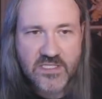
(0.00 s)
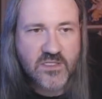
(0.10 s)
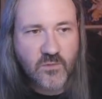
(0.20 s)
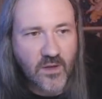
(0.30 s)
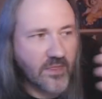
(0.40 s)

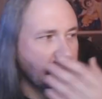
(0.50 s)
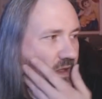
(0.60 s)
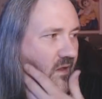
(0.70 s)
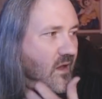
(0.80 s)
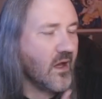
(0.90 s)
is what
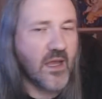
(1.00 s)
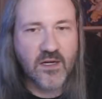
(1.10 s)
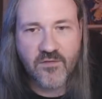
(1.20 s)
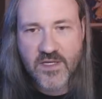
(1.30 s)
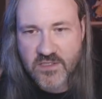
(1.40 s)
the uh,
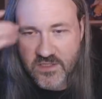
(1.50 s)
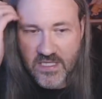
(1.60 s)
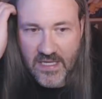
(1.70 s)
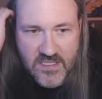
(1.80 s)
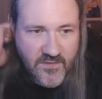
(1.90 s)
interface looks
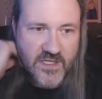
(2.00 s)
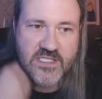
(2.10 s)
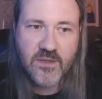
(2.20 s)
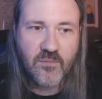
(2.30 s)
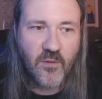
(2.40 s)
like. It's very
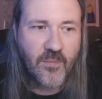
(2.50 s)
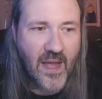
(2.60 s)
simple.